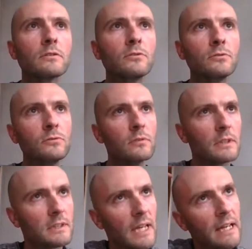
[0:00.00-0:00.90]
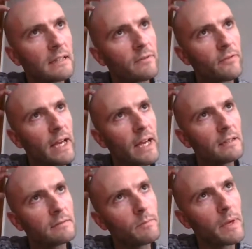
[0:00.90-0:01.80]
there are two sides
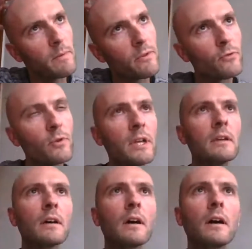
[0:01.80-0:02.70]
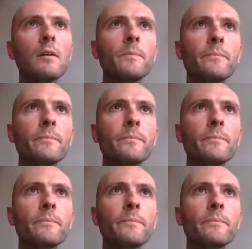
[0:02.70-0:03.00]
of that, maybe three.